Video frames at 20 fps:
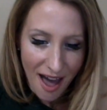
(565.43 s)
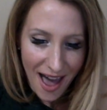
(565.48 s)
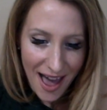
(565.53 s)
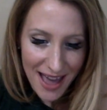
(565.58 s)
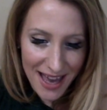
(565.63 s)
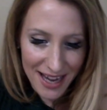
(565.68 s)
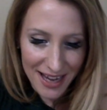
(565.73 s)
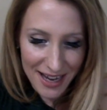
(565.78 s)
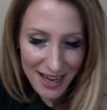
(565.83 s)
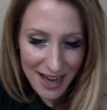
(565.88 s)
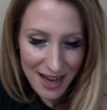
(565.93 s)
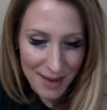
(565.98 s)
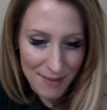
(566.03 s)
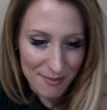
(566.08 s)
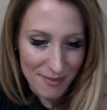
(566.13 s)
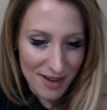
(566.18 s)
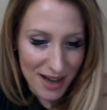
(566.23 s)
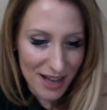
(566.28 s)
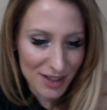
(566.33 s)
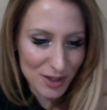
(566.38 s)
And
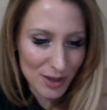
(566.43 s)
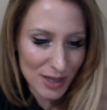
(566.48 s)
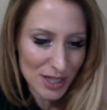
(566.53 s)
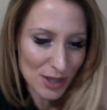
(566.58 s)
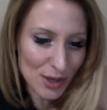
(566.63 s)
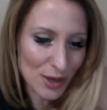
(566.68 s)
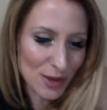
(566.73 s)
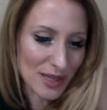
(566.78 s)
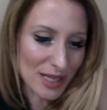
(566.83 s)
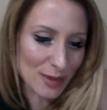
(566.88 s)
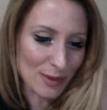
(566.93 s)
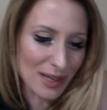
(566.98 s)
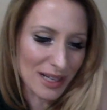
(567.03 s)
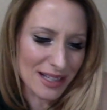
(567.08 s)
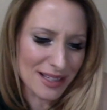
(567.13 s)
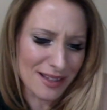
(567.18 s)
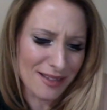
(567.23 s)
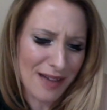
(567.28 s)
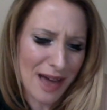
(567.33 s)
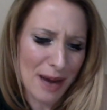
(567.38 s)
um, so I show you this one because a